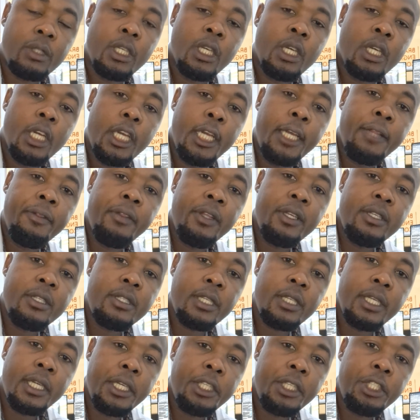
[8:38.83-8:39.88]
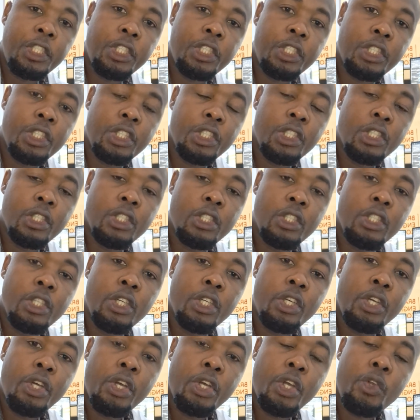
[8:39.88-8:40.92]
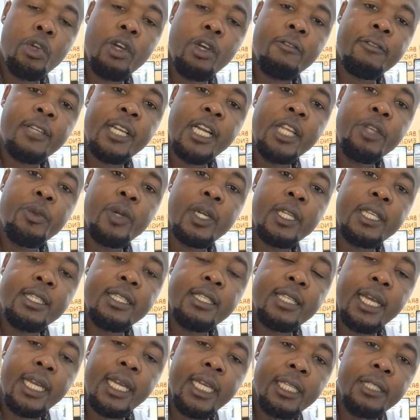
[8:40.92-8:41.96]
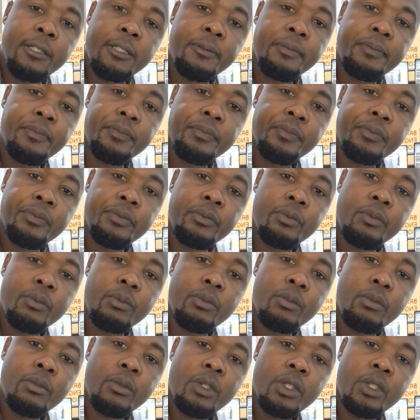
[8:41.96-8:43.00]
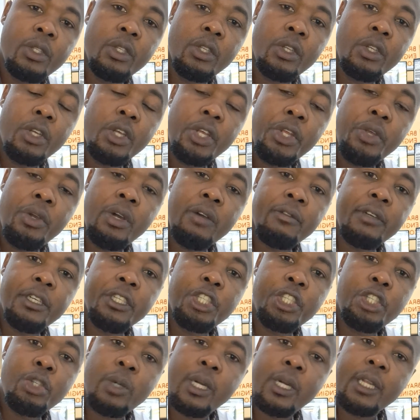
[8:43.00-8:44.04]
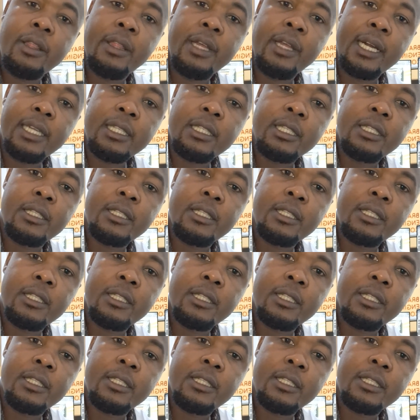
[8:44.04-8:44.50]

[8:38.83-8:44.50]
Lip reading: In this stage, you have done your design, you have ensured that